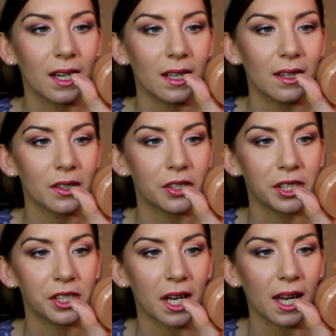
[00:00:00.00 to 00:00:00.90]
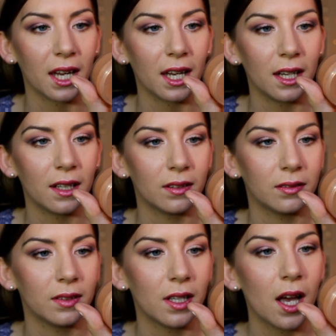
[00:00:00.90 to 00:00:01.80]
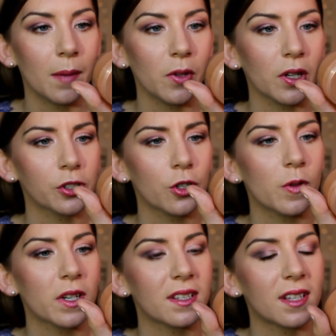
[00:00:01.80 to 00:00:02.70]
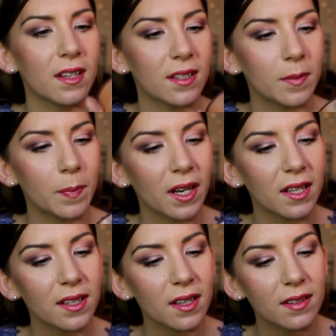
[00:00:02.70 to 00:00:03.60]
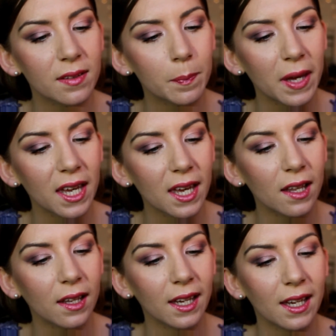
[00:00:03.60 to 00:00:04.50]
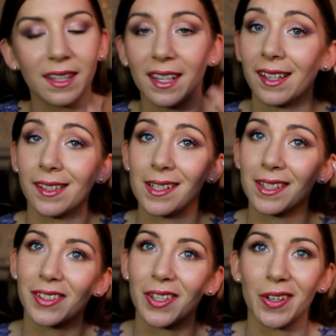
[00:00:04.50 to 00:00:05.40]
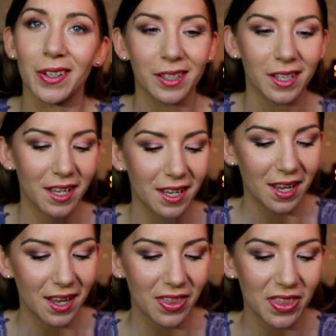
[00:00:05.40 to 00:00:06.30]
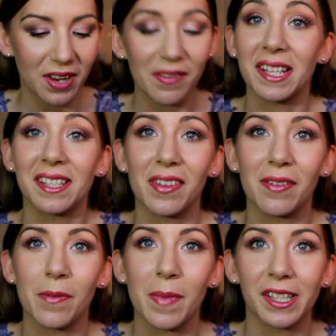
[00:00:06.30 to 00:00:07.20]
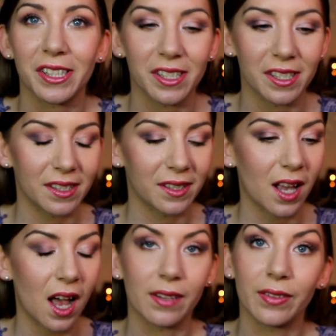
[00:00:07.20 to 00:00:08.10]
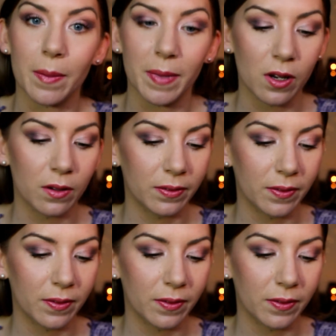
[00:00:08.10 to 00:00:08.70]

in the shade, I'm not sure what it says, but it says PLE at the end, so the rest of the information is kind of coming off.